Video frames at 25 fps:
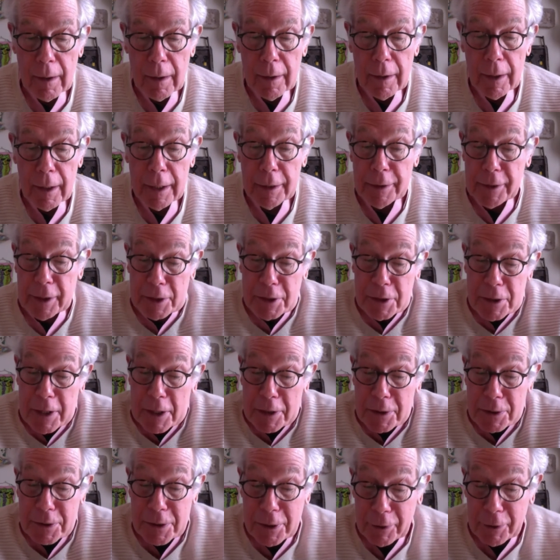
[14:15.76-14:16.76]
It doesn't
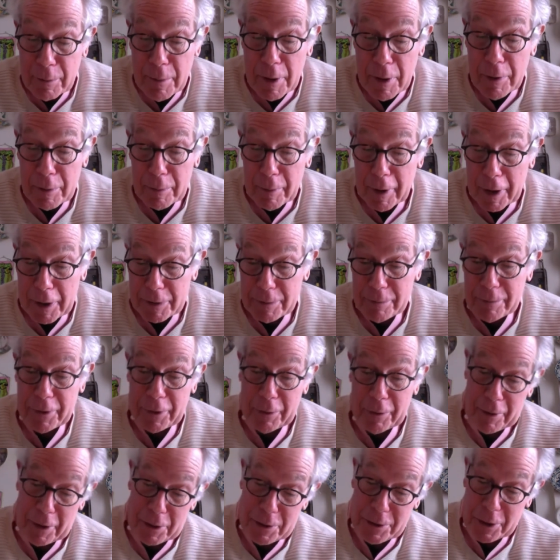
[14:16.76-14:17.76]
necessarily mean that
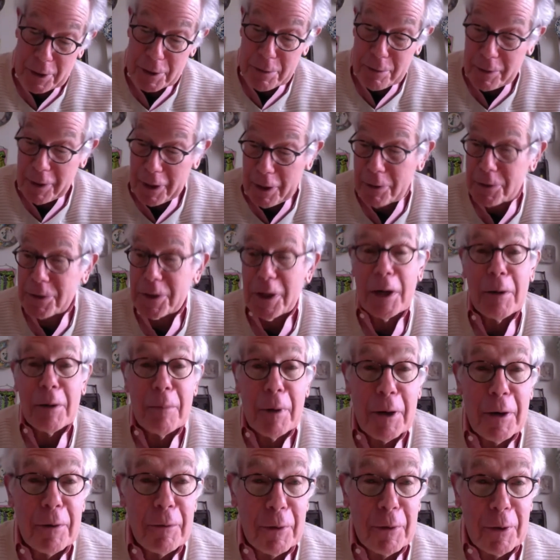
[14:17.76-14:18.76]
my judgment now is any
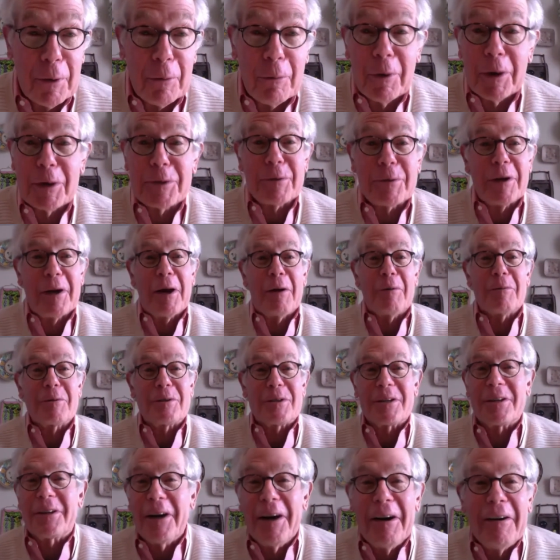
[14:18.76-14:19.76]
better than it was when I
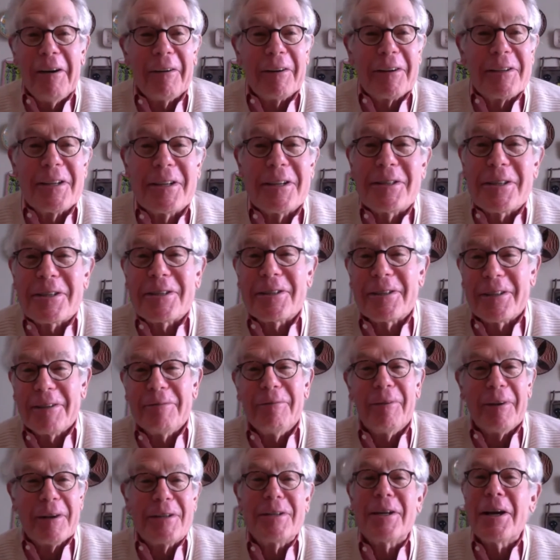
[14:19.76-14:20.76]
was in college. It's just that
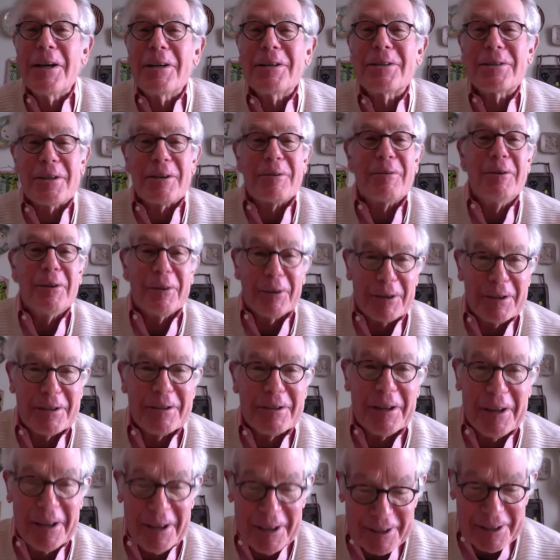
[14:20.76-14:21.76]
my taste had really
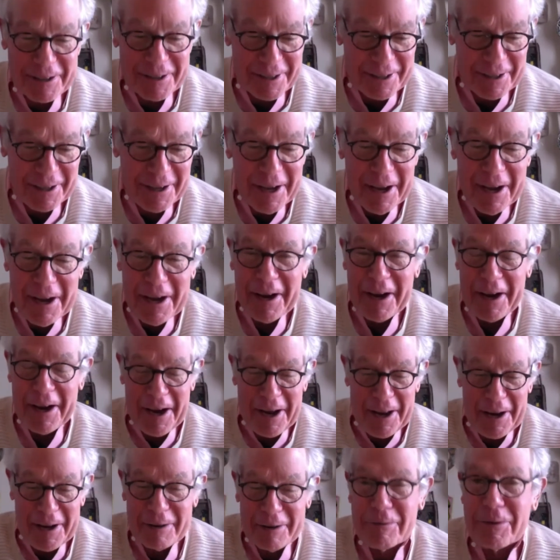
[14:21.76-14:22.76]
changed,
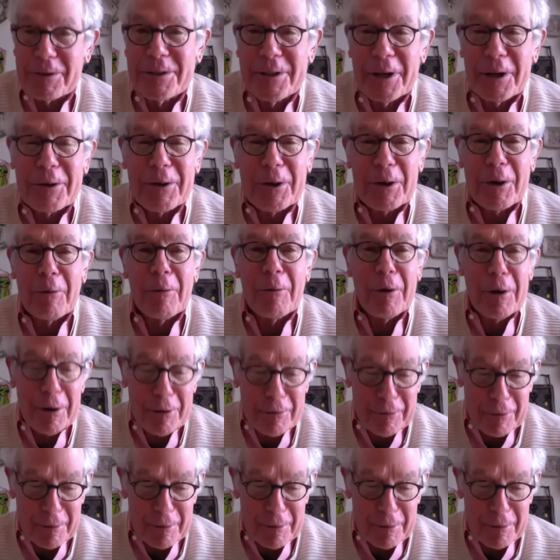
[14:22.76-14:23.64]
and it was not going to work for